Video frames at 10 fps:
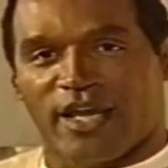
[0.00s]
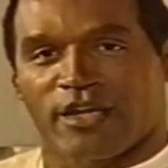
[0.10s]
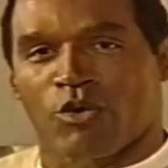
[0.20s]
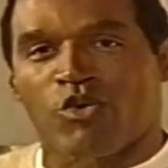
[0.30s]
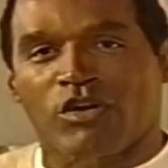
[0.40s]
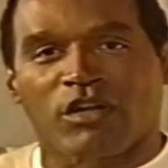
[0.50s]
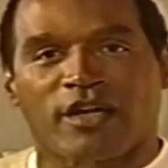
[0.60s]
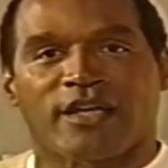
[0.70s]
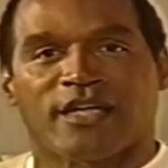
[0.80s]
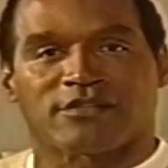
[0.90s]
later, we're
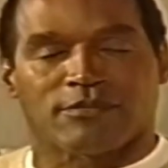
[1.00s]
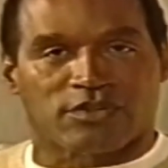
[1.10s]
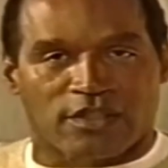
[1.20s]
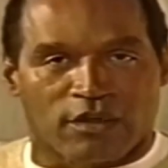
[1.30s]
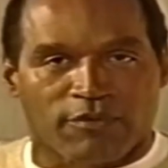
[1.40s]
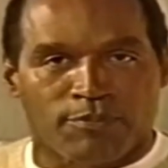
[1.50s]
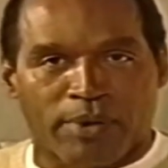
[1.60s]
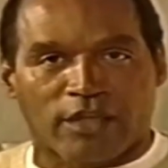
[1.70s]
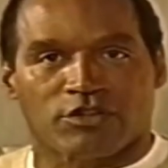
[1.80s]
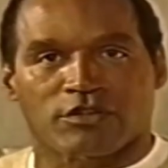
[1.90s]
looking at some still
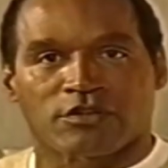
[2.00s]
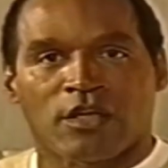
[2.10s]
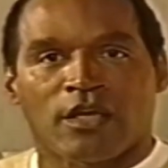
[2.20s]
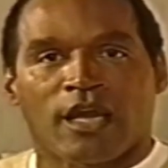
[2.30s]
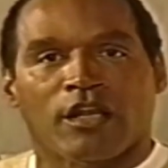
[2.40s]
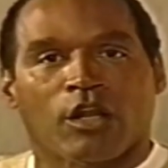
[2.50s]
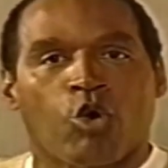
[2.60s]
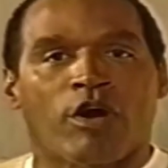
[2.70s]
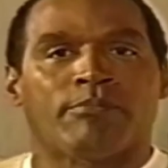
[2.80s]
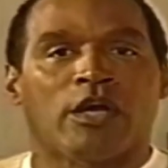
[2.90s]
pictures. And
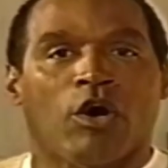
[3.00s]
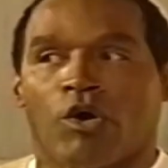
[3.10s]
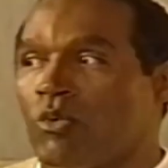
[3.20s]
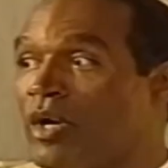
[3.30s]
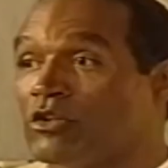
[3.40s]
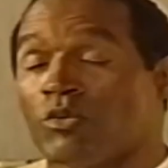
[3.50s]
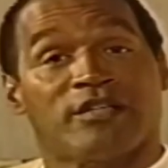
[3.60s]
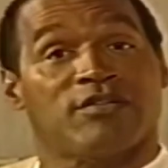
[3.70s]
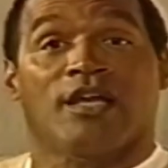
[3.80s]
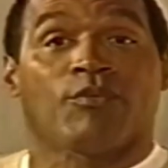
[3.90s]
lo and behold, what do
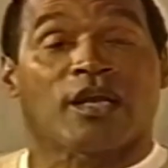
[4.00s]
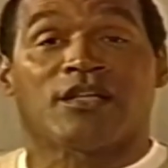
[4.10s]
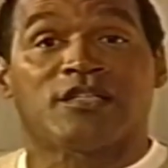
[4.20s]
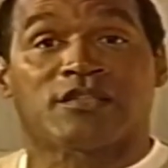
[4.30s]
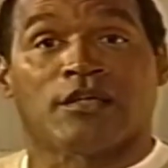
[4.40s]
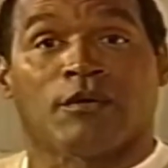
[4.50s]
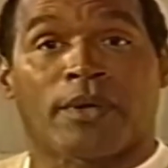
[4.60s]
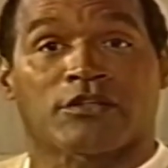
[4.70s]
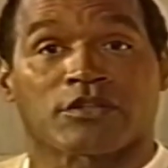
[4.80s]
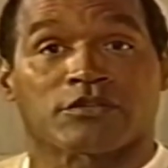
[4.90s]
we see in one of these still
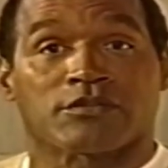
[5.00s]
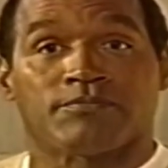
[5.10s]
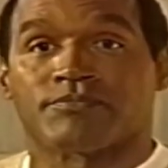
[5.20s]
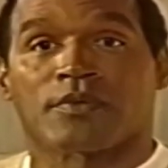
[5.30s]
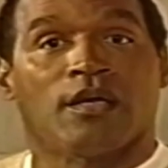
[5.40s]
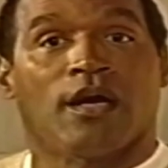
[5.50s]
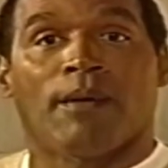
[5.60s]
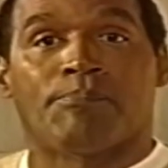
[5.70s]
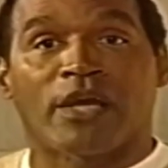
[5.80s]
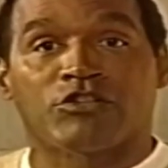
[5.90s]
pictures?
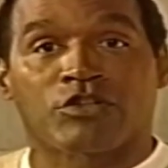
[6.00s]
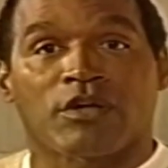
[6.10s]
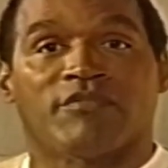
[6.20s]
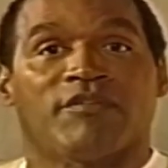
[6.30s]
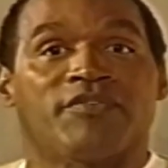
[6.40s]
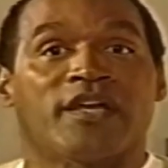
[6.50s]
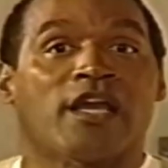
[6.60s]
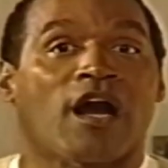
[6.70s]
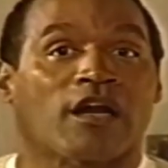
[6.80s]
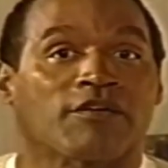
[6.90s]
A picture of a
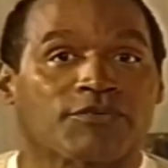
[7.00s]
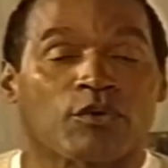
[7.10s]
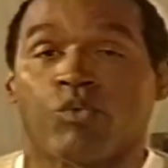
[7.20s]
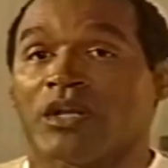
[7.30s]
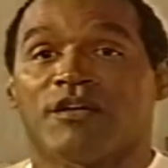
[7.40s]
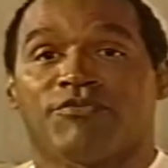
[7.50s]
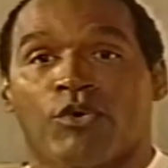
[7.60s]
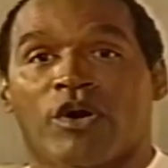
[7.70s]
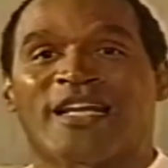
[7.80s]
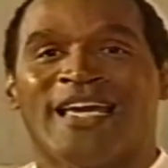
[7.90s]
videographer, Willie
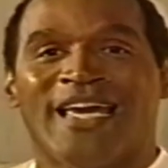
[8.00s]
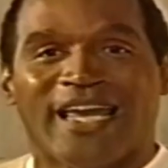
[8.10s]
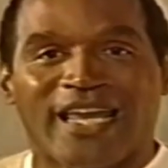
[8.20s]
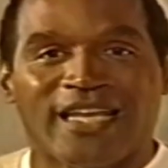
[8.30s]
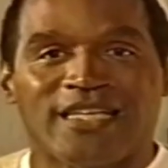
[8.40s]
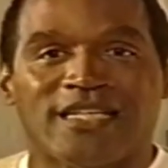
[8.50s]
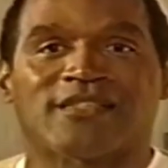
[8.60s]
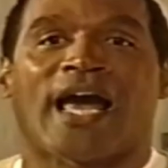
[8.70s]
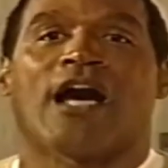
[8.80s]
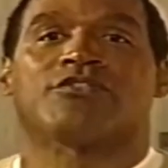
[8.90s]
Ford, in
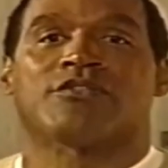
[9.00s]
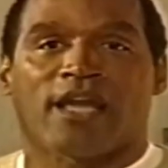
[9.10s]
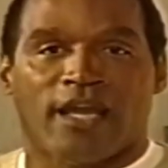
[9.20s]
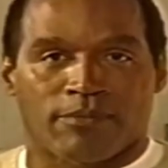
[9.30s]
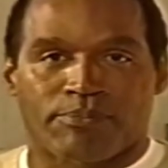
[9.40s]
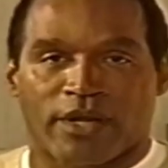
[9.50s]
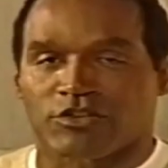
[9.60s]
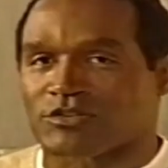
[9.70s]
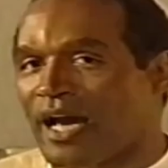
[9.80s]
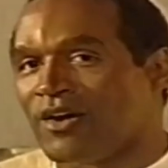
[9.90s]
this house taking
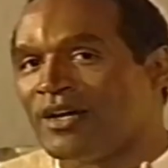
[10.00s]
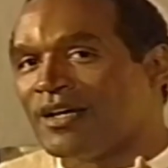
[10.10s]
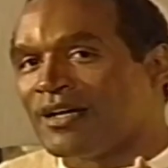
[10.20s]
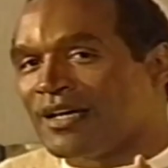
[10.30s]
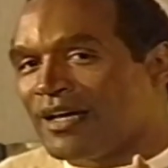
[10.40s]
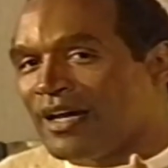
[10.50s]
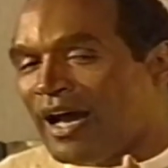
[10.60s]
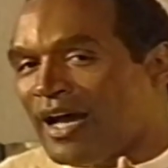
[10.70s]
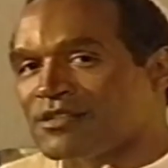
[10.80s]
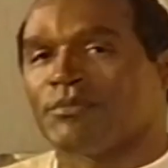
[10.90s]
pictures. Now,
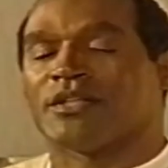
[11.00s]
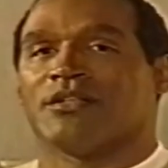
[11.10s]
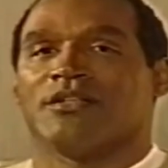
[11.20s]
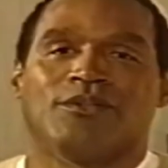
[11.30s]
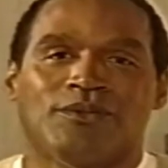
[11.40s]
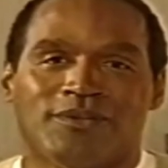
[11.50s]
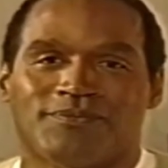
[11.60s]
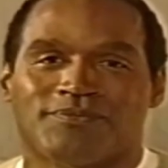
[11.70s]
I submit to you,